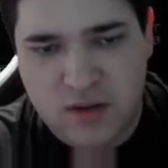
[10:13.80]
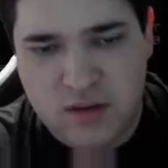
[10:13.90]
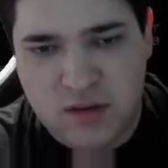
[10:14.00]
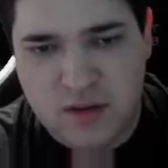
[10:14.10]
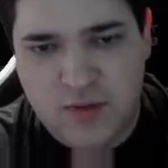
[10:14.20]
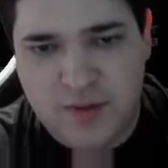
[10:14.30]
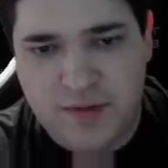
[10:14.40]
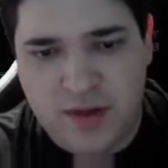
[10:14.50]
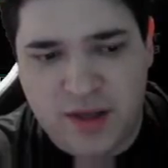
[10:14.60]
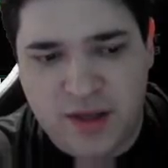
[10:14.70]
Does
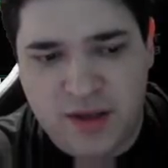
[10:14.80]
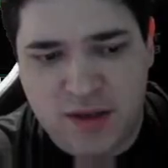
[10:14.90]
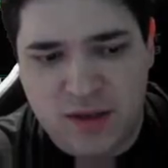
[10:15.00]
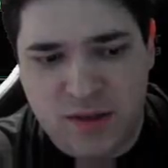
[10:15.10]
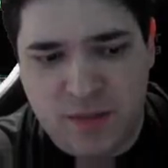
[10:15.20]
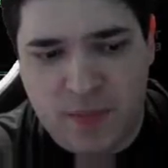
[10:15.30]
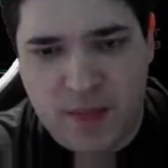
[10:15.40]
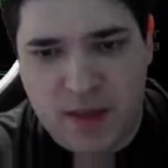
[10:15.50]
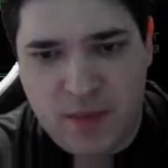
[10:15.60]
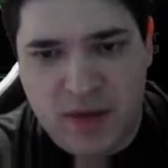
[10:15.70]

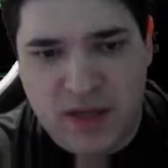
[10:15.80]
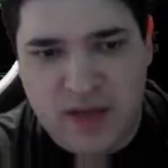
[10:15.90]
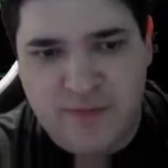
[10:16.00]
Revelate. I mean, again,